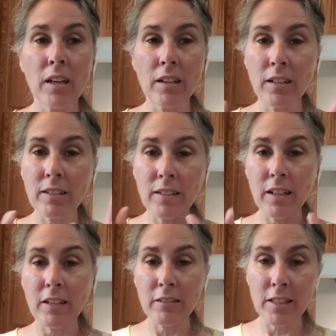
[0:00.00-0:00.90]
And
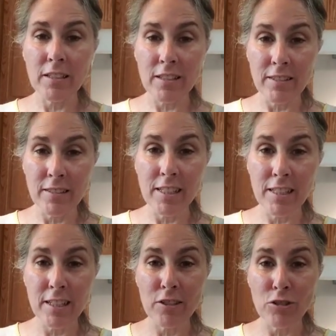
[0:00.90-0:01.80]
because this
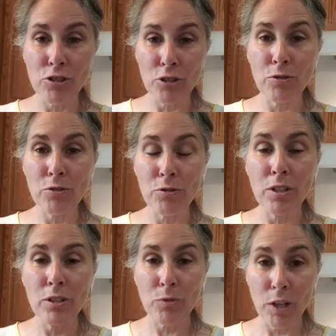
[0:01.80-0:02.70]
is June
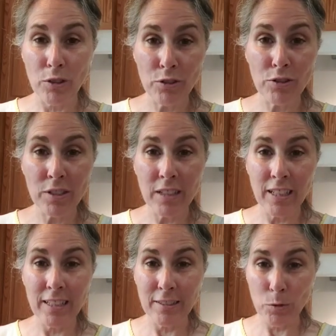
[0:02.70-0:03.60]
23rd
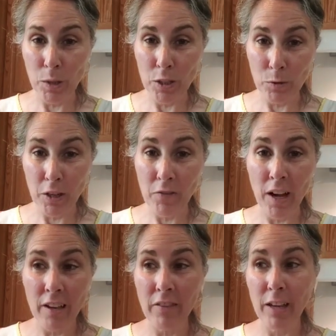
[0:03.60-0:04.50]
in
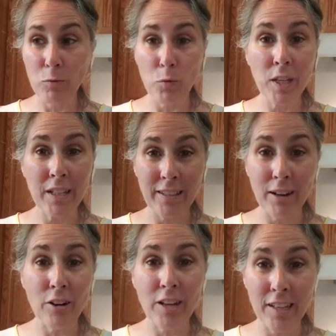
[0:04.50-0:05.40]
2025, and we
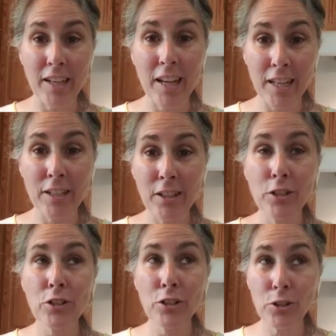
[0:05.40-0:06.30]
are in a
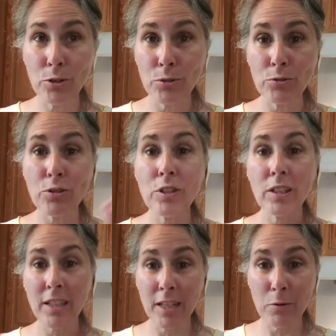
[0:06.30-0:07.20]
huge
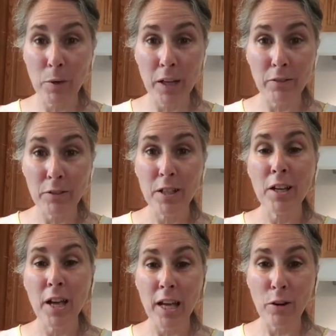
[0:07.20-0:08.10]
heat wave,
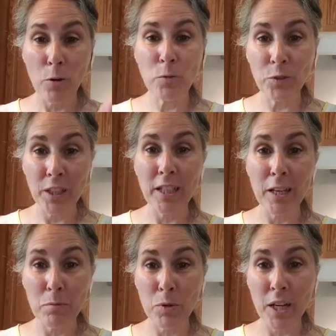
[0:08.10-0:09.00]
and hopefully
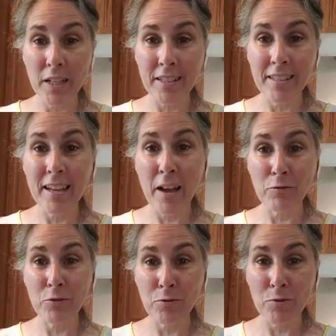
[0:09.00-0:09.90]
it breaks
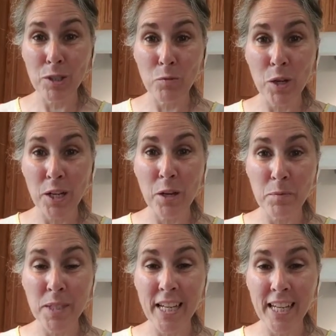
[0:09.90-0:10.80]
after some rain
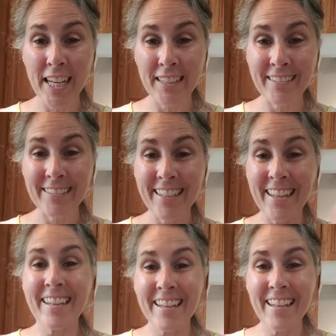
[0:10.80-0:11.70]
comes again.
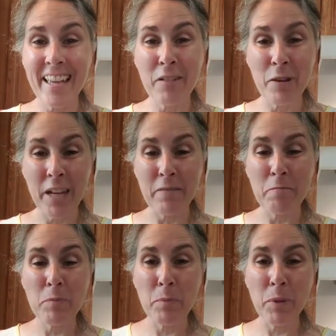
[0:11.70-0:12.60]
Anyway,
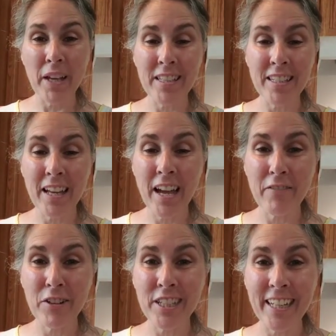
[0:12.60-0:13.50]
be blessed. Have
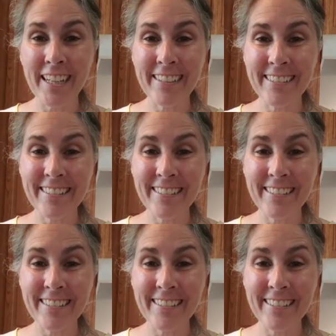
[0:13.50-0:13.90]
a great day.